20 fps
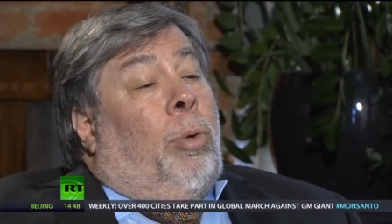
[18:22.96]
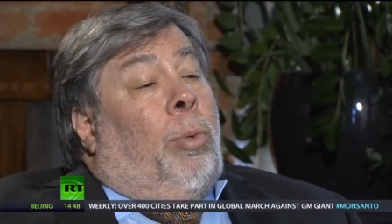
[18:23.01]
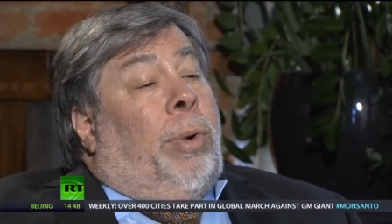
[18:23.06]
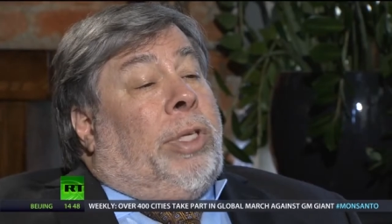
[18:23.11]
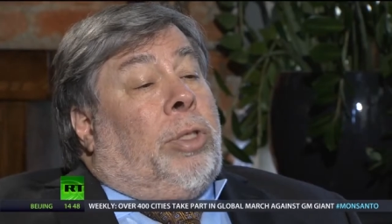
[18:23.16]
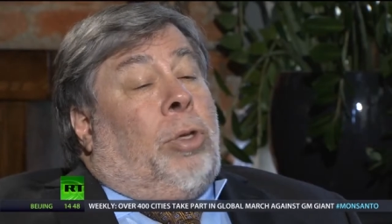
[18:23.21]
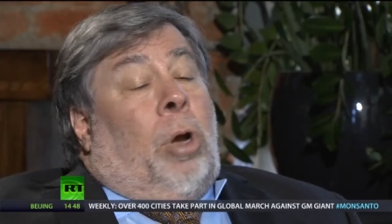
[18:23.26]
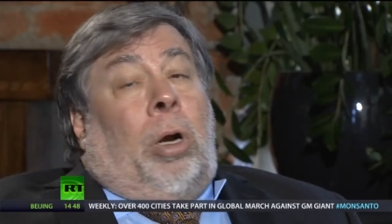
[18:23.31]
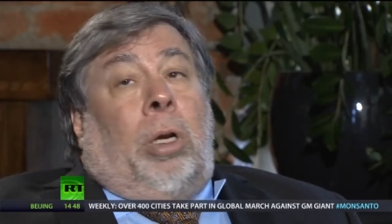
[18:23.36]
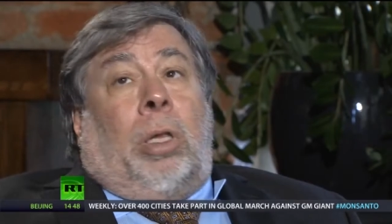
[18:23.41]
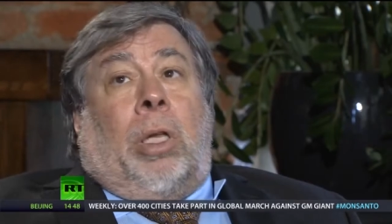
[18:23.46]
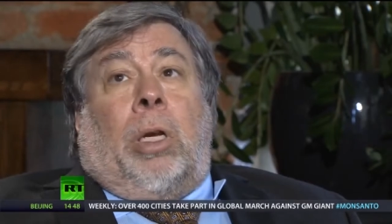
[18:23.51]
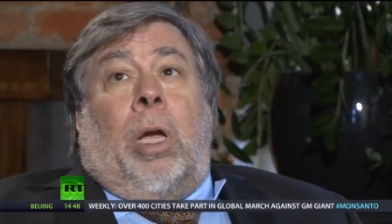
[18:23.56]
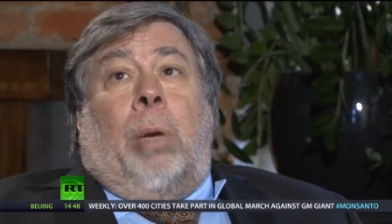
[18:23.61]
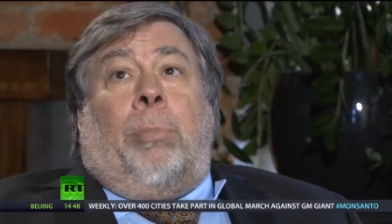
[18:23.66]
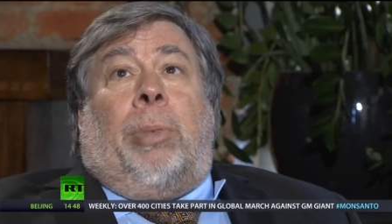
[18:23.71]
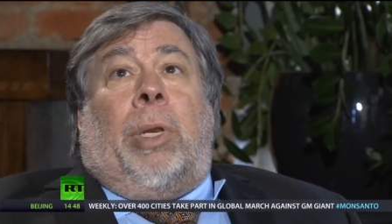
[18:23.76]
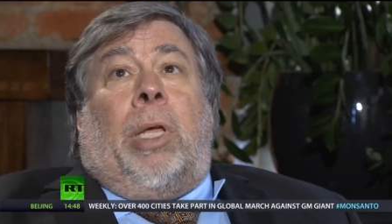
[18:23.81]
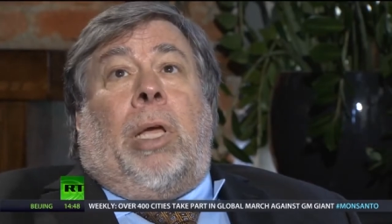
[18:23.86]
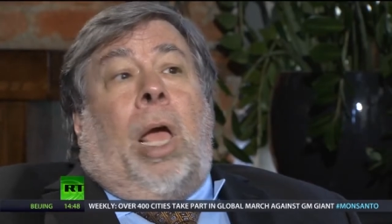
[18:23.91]
when we started the
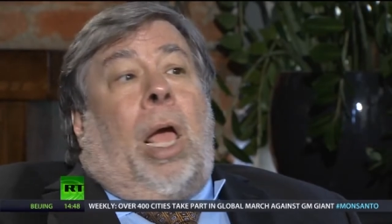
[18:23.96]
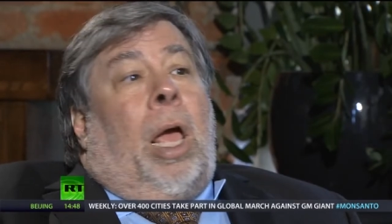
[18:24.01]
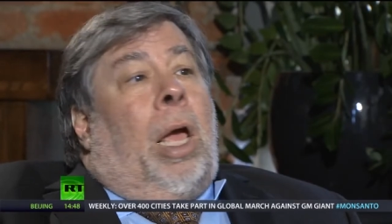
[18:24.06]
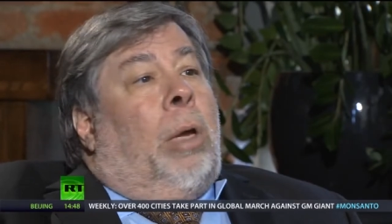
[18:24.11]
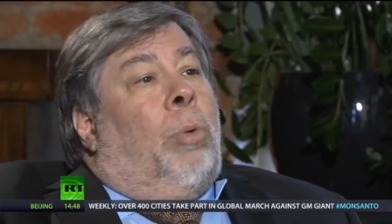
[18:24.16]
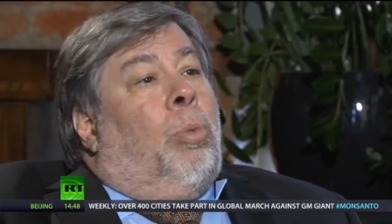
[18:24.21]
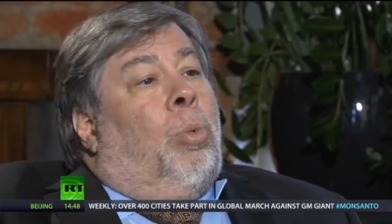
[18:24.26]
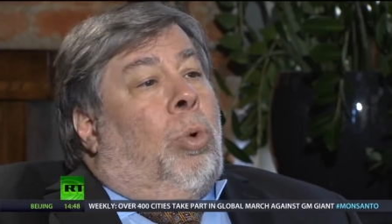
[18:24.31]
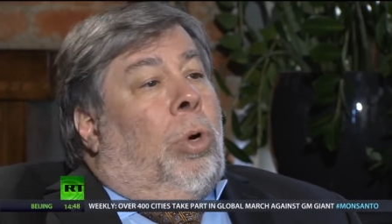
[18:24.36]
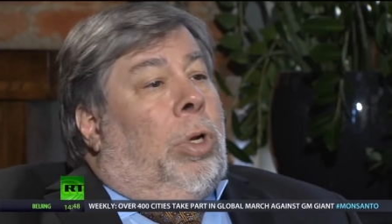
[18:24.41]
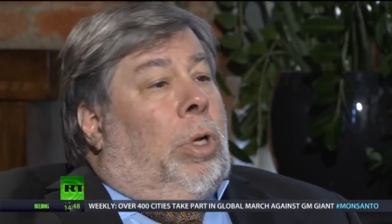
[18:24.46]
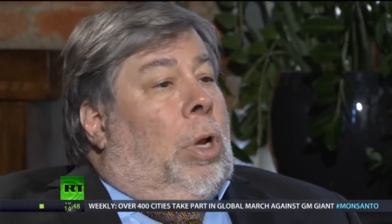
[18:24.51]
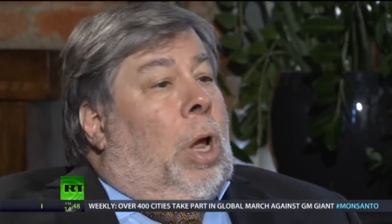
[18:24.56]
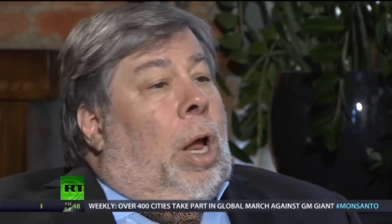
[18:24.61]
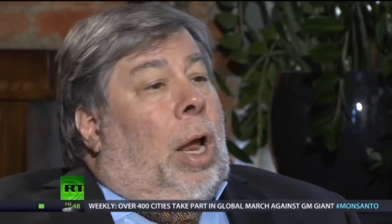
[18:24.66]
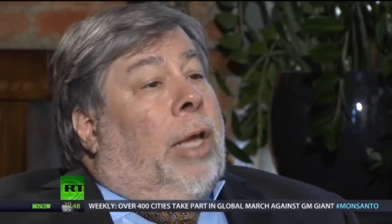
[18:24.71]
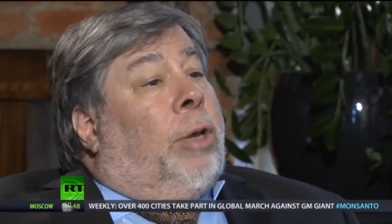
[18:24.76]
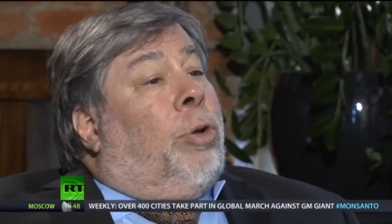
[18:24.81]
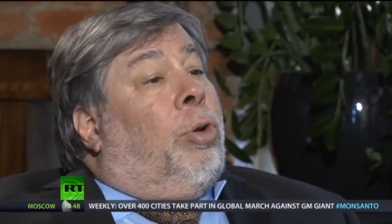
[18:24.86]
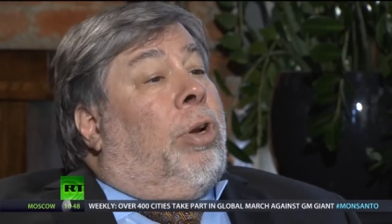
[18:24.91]
company, I
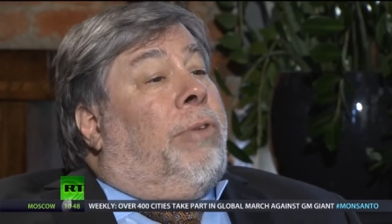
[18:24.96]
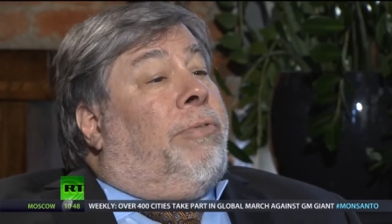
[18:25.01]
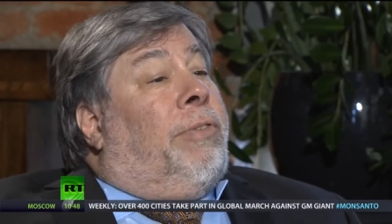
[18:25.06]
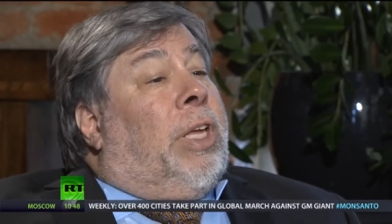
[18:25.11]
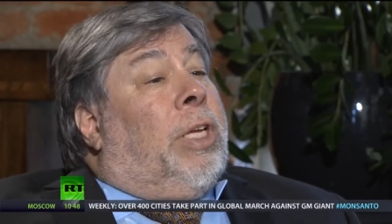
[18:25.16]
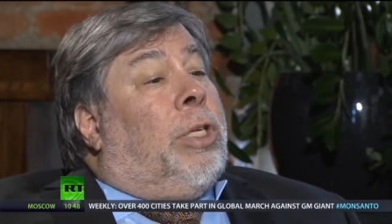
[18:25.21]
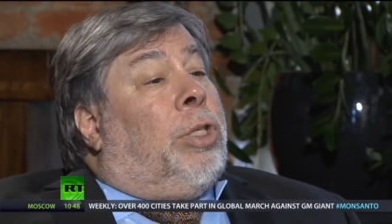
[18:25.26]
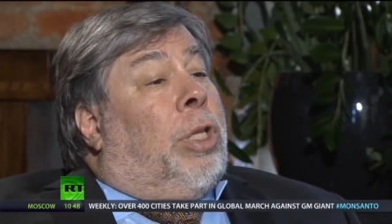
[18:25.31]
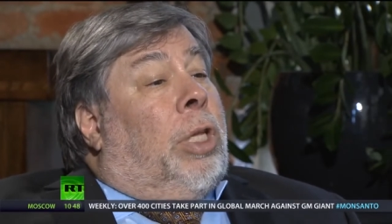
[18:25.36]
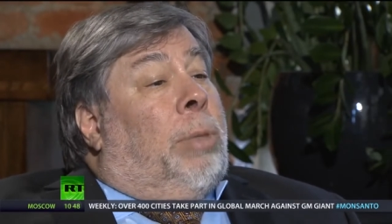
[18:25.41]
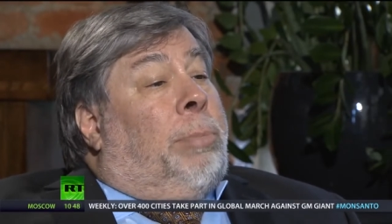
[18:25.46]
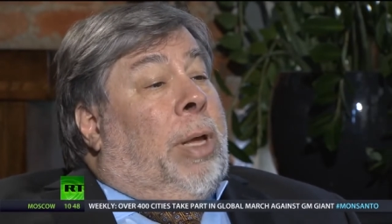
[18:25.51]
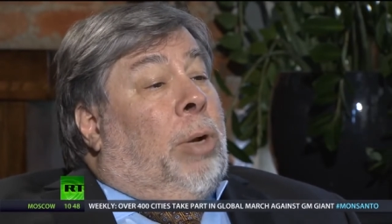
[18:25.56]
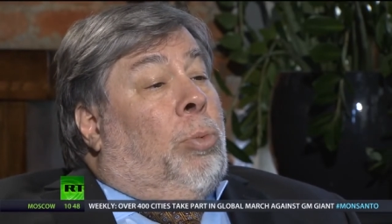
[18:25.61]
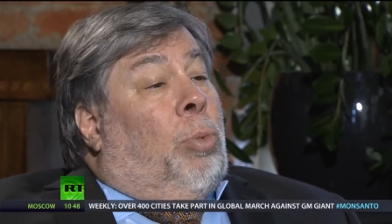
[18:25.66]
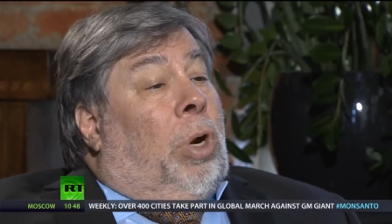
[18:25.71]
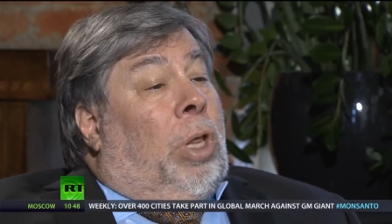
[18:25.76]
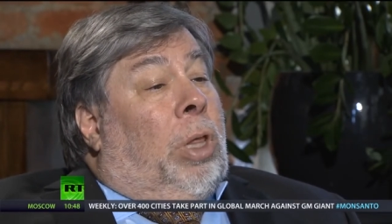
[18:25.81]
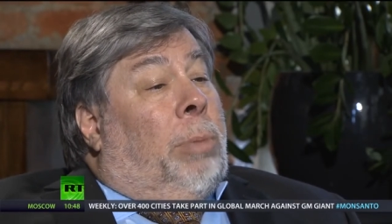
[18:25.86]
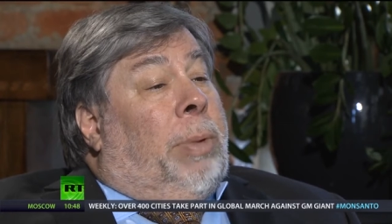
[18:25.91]
could have easily
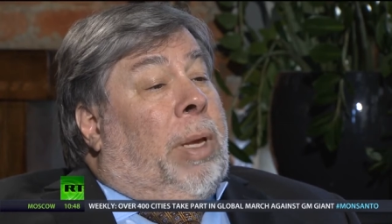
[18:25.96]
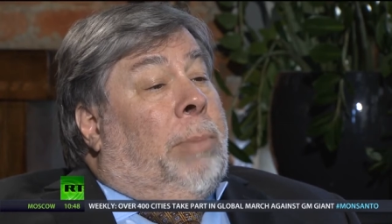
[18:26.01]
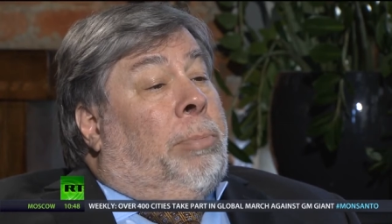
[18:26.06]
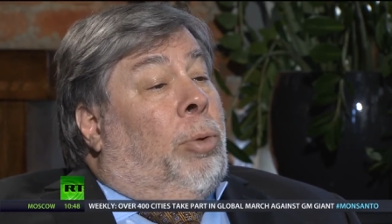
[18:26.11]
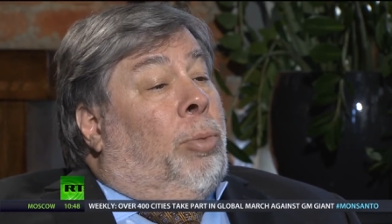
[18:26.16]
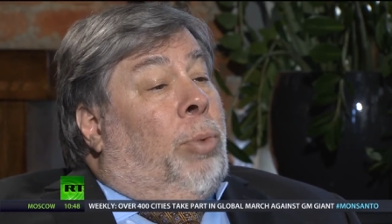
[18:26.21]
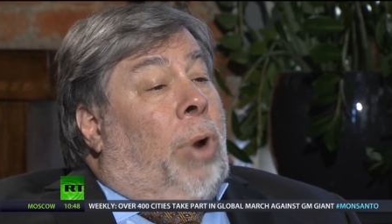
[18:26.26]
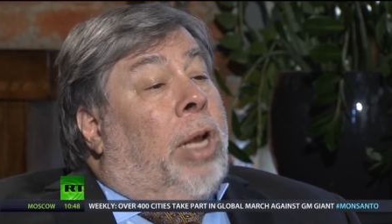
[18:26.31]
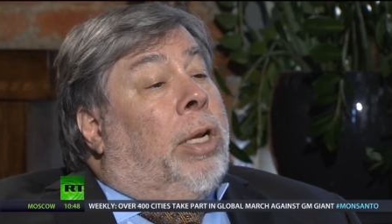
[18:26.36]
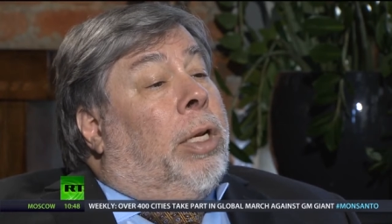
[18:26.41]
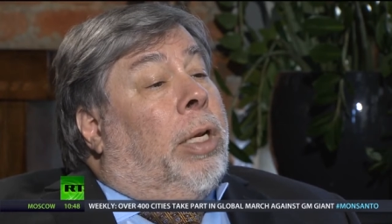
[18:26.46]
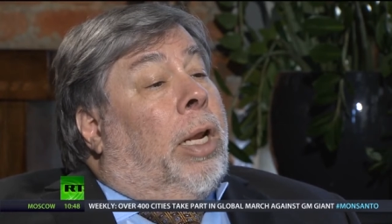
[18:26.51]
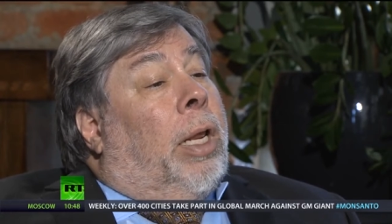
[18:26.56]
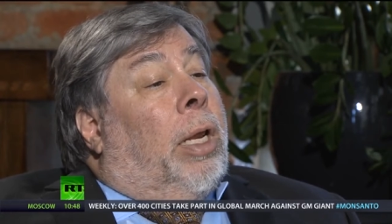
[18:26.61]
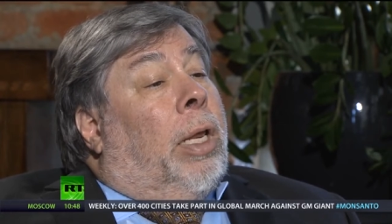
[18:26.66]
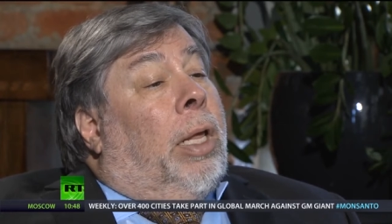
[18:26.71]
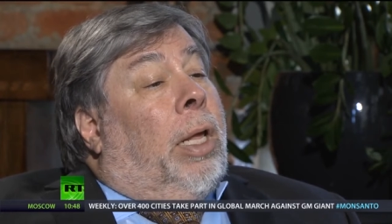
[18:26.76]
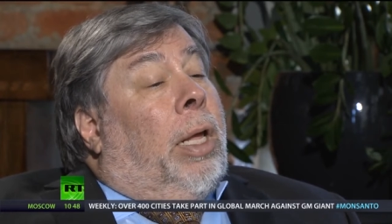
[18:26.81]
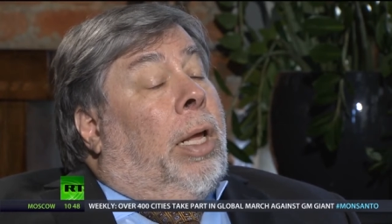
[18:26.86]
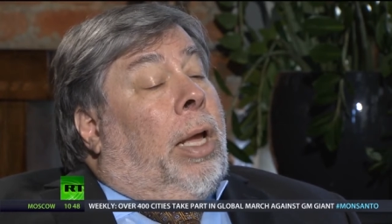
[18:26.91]
been one of the people running it.